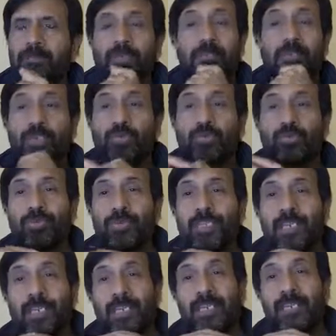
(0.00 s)
maybe due to
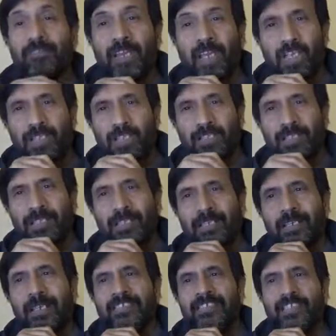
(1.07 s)
infections like
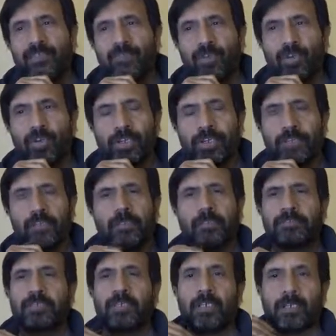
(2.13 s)

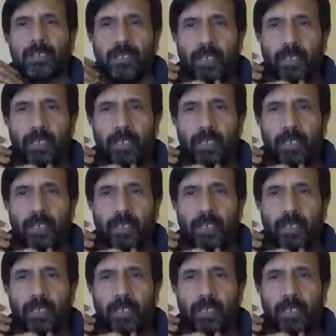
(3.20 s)
encephalitis or